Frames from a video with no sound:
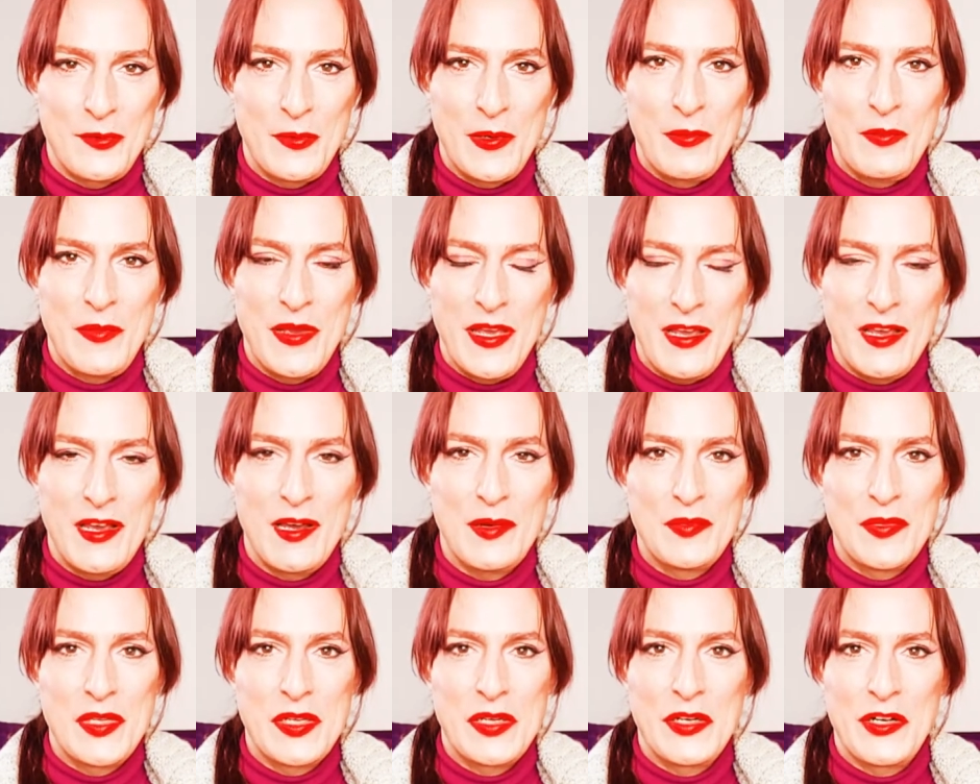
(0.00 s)
We make
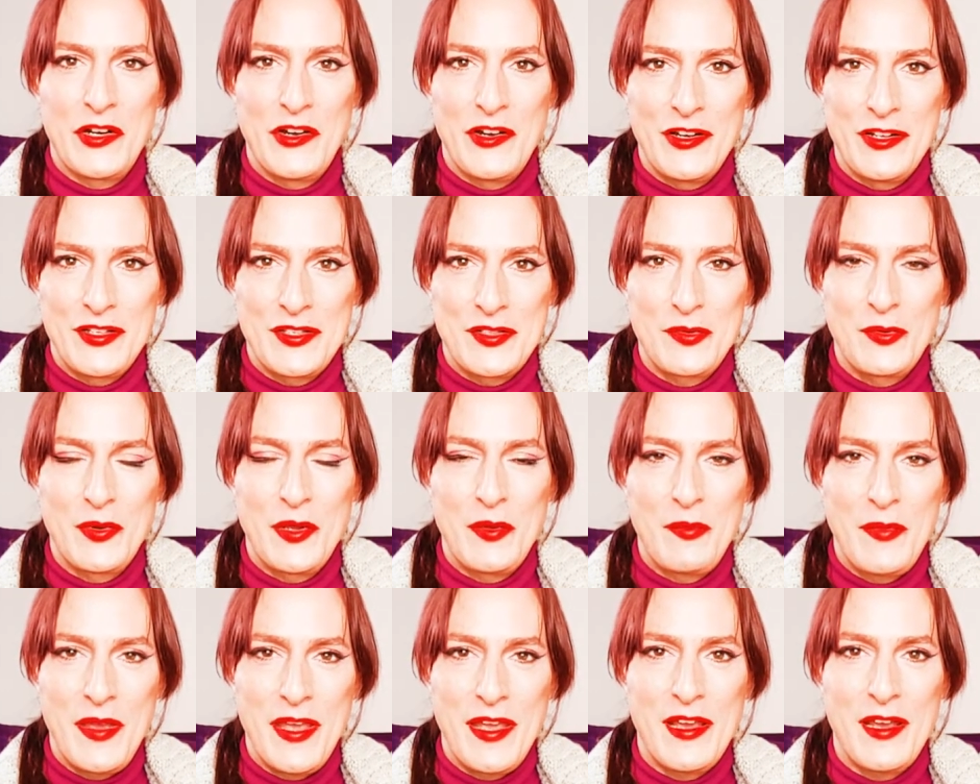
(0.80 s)
up the currents, we
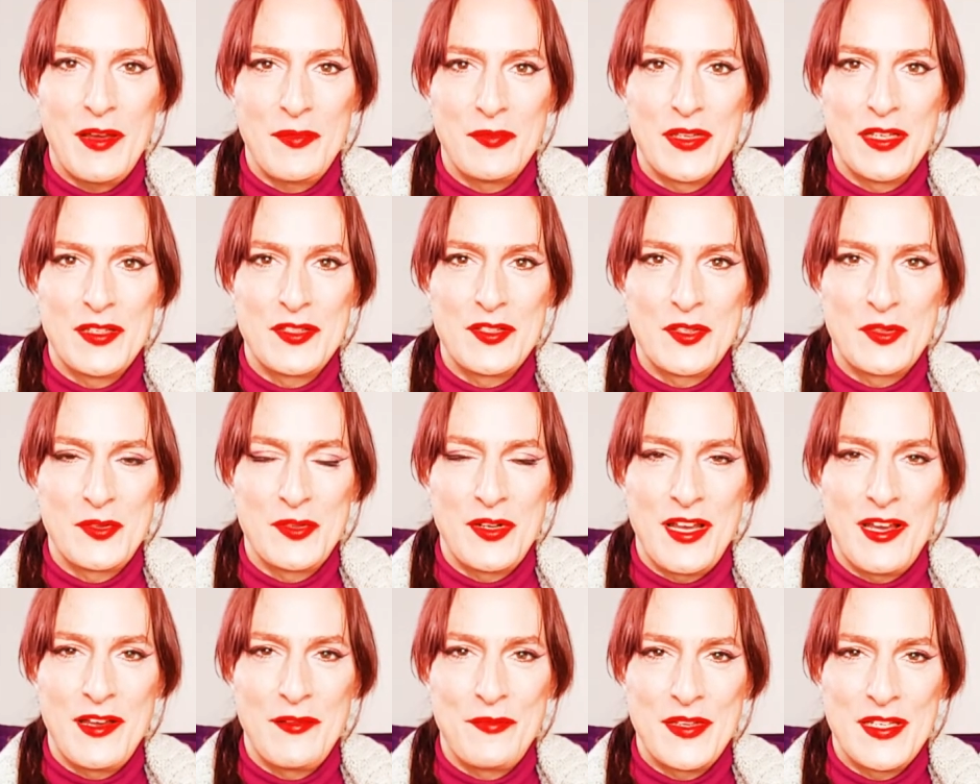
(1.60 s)
make up the
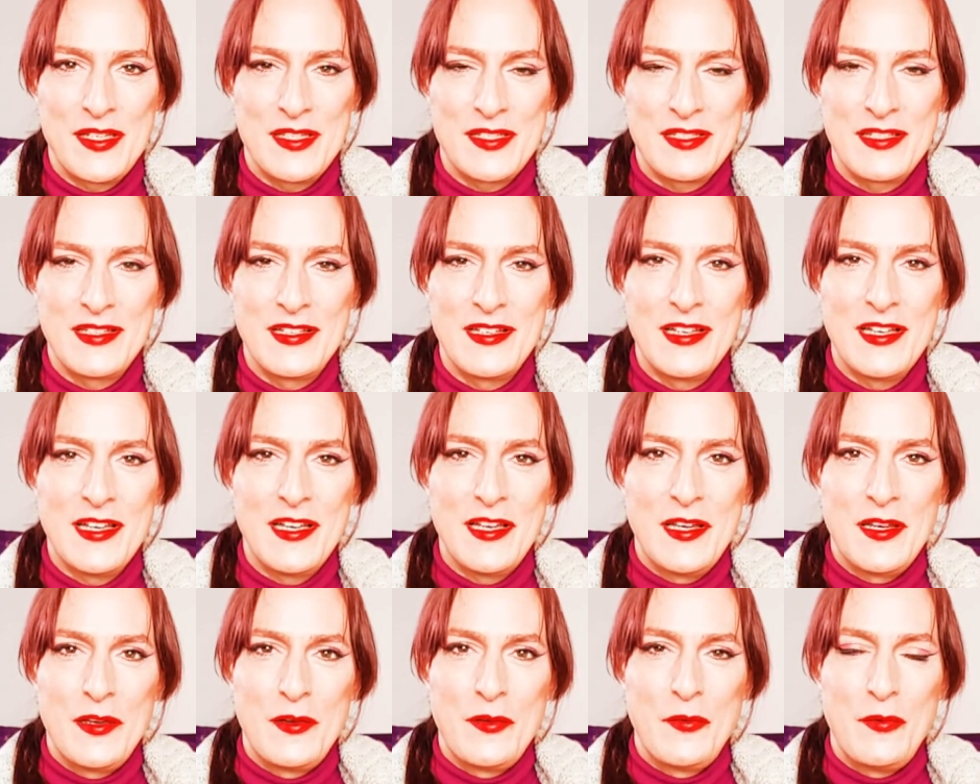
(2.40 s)
tsunamis,
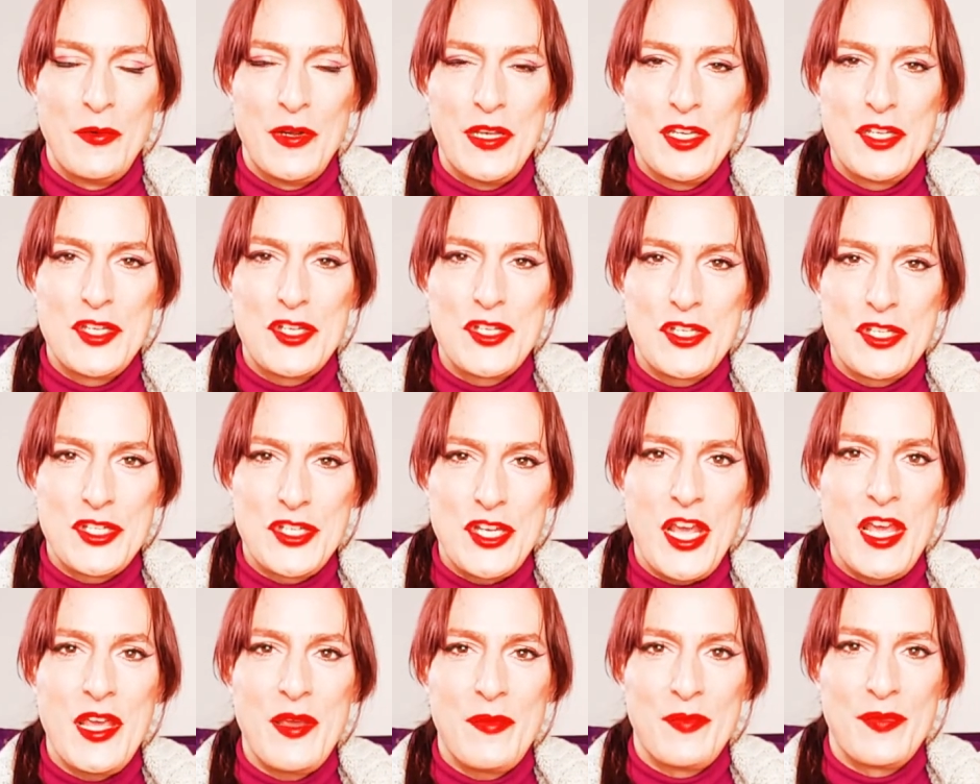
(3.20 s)
we
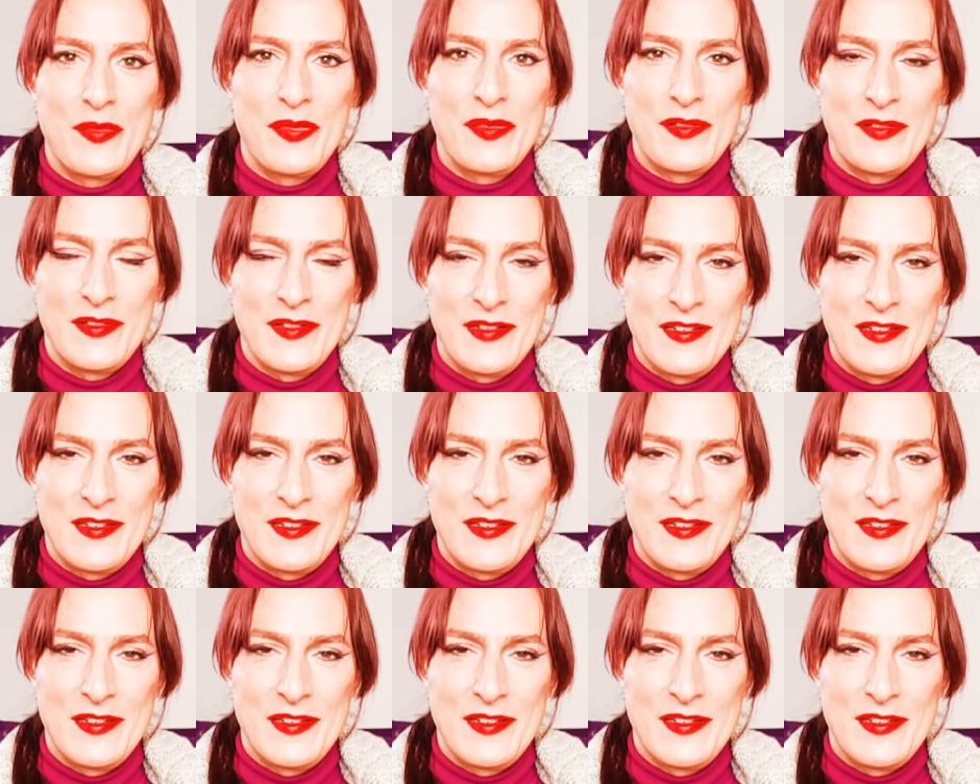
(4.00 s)
shape